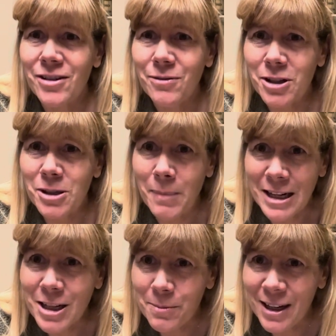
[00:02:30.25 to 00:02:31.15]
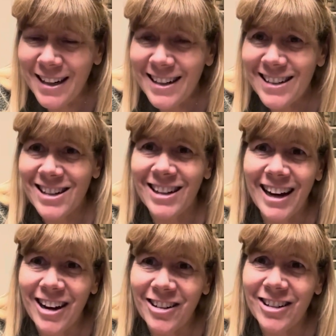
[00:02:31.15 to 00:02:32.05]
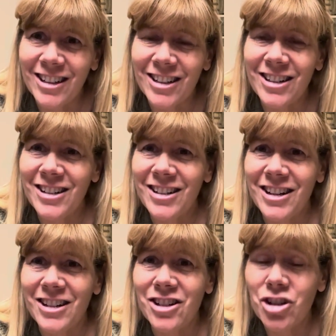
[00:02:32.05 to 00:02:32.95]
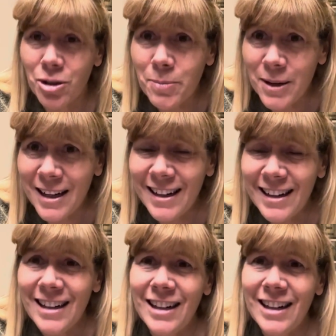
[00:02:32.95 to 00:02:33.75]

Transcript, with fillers: was meant to be it's not how it it should be